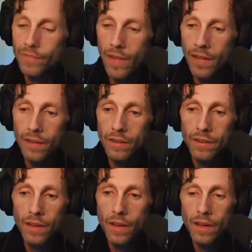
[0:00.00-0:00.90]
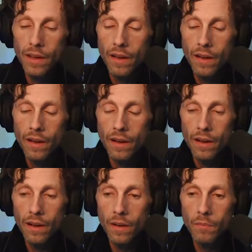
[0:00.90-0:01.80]
And
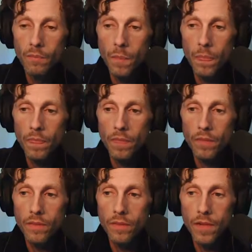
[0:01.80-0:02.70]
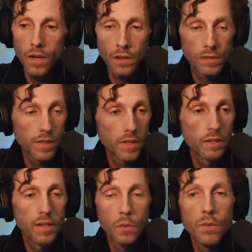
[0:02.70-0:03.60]
um, then all of a
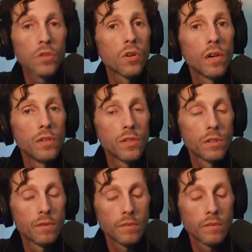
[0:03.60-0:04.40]
sudden it was grunge.